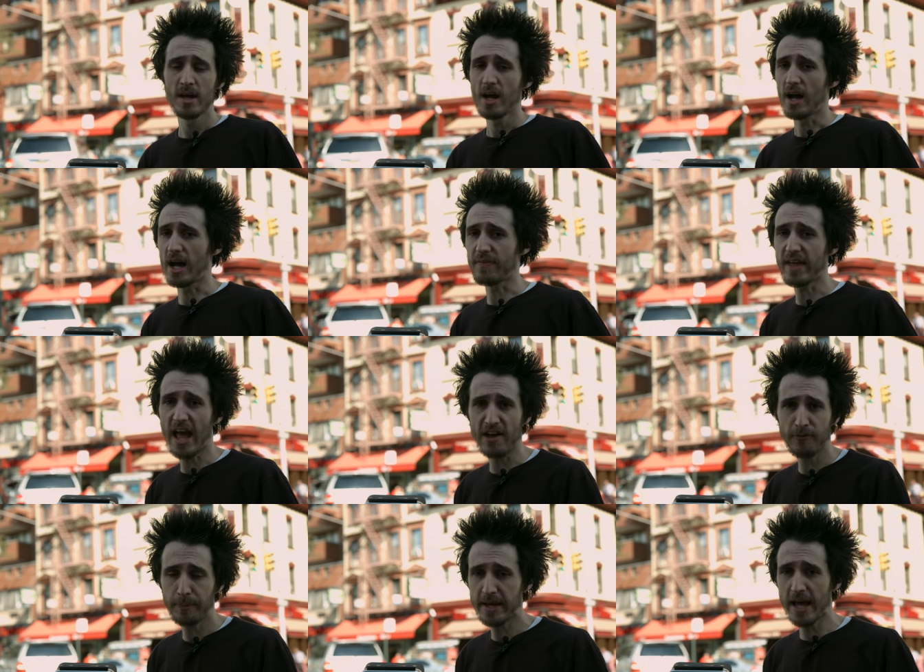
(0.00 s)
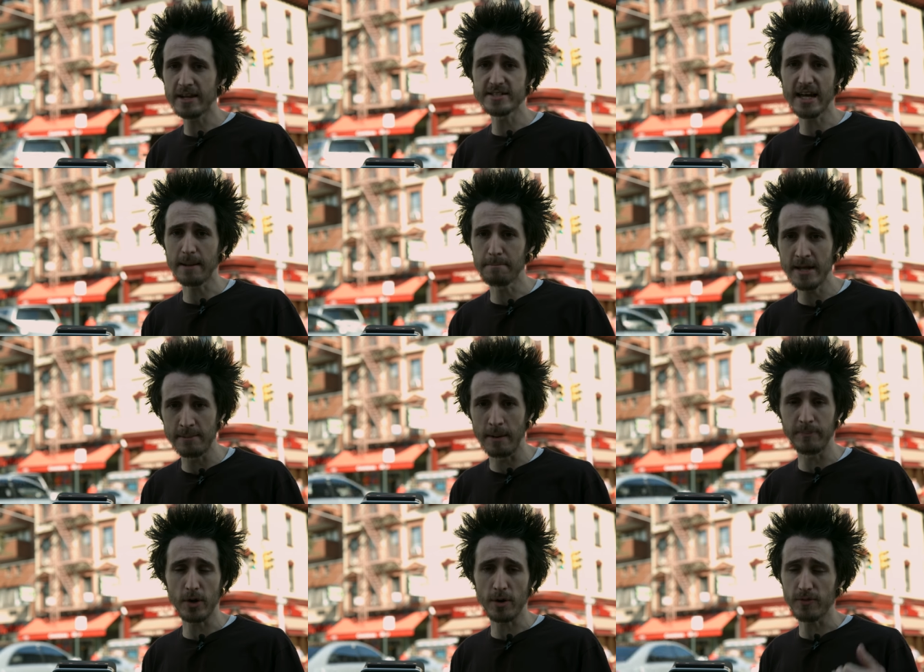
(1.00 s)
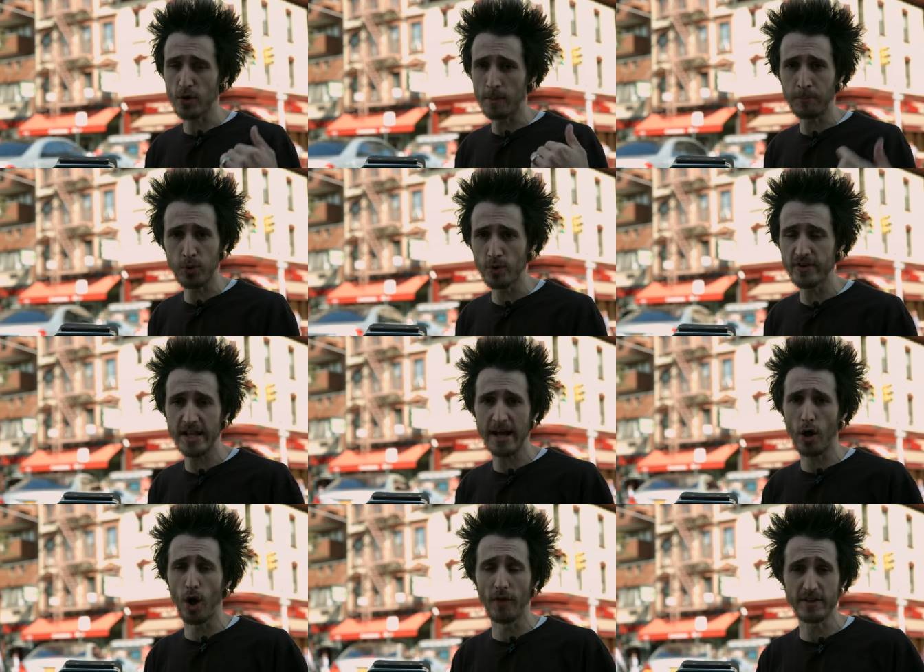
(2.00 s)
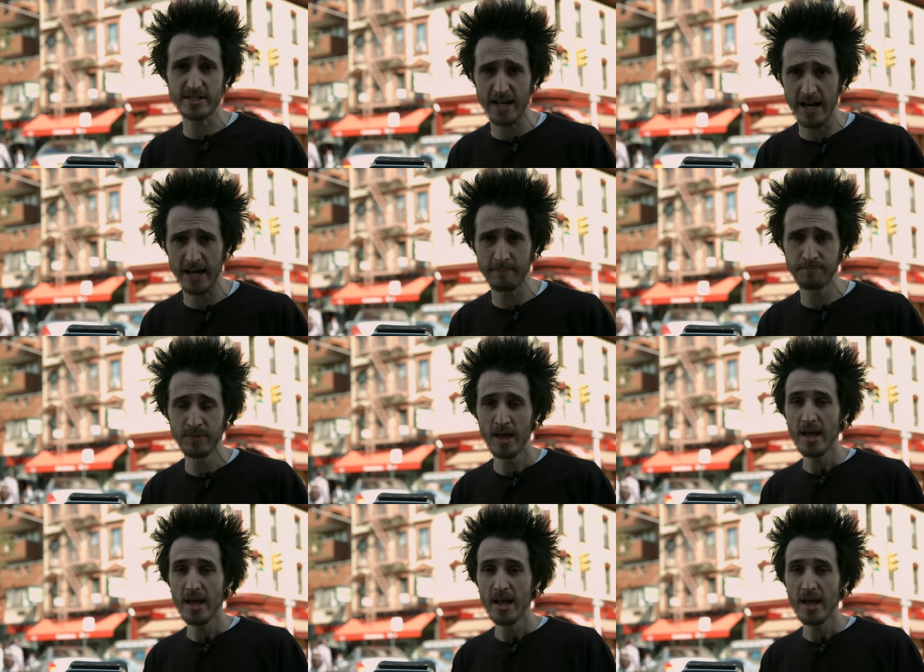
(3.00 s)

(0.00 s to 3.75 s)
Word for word: the FPN is at a minimum, they're improving that all the time.